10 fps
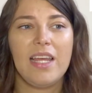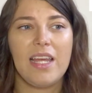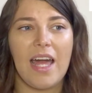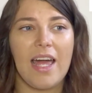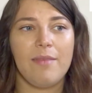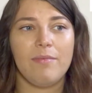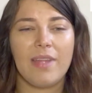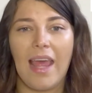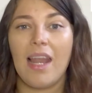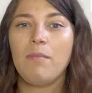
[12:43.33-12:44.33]

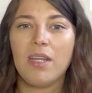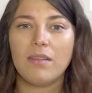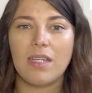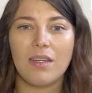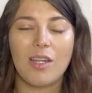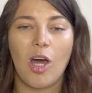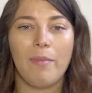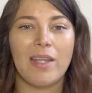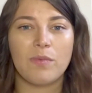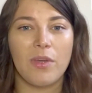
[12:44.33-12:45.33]
Yeah, let me know down in the
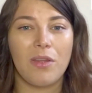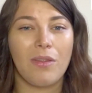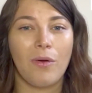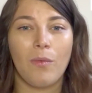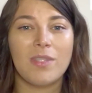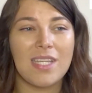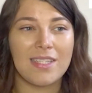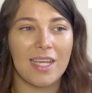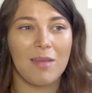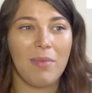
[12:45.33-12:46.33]
comments what you thought. Was this
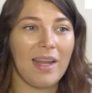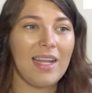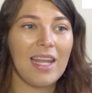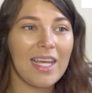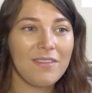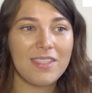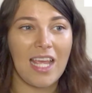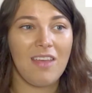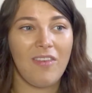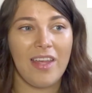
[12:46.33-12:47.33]
a complete
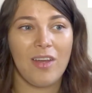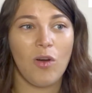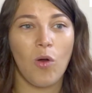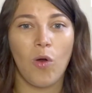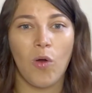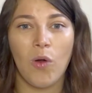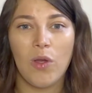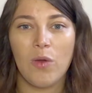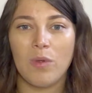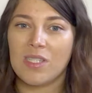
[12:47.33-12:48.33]
lifesaver, or
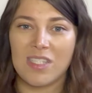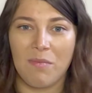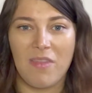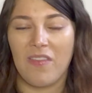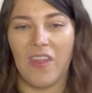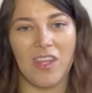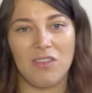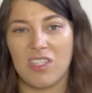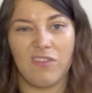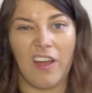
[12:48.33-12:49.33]
was it something that you
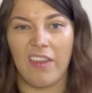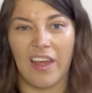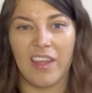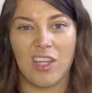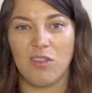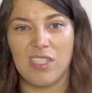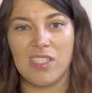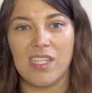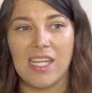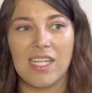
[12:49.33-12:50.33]
just felt like you
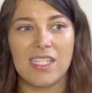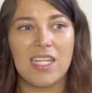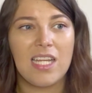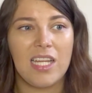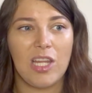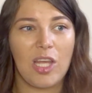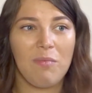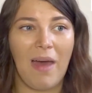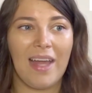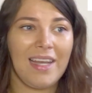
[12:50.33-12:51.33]
didn't need? Looking
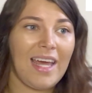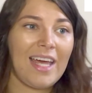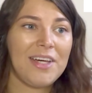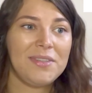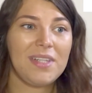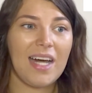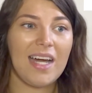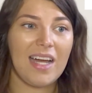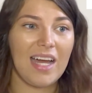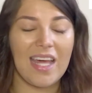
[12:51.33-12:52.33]
back now,
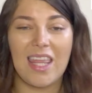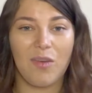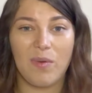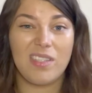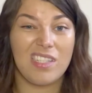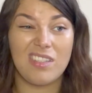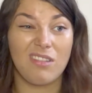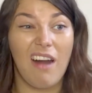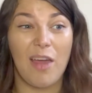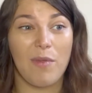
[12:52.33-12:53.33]
I think we did
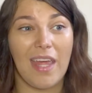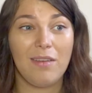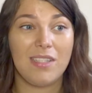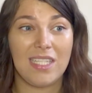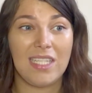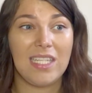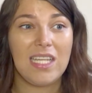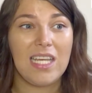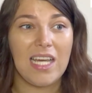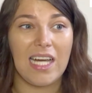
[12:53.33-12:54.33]
alright without it.
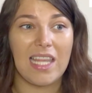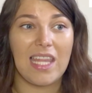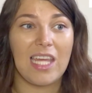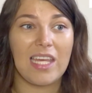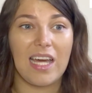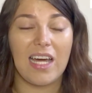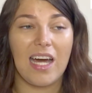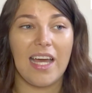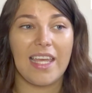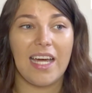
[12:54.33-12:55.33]
I think
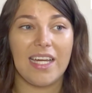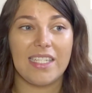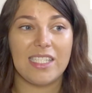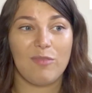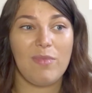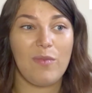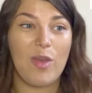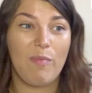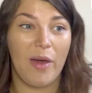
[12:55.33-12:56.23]
me